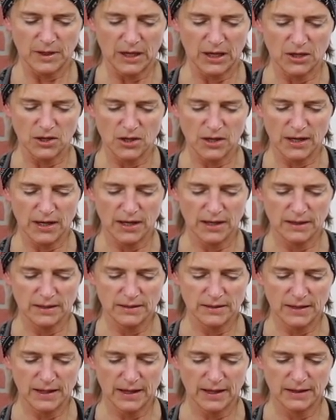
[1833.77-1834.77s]
Bringing your
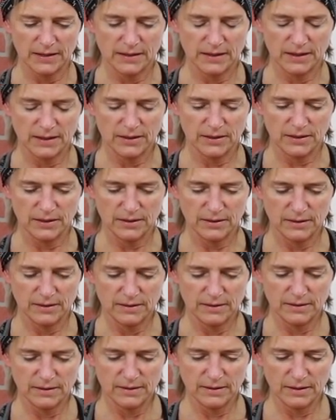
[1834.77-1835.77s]
hands to heart center
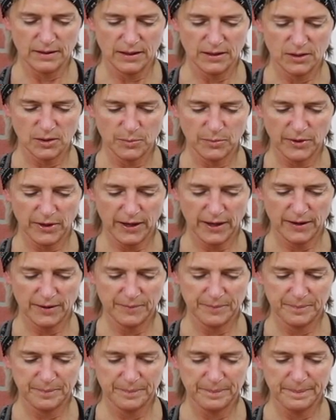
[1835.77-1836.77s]
and to prayer.
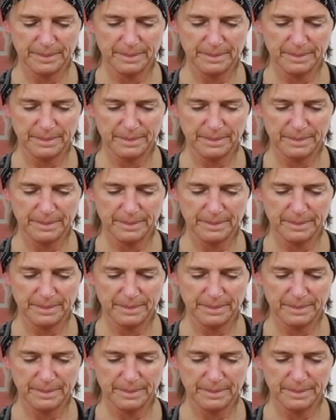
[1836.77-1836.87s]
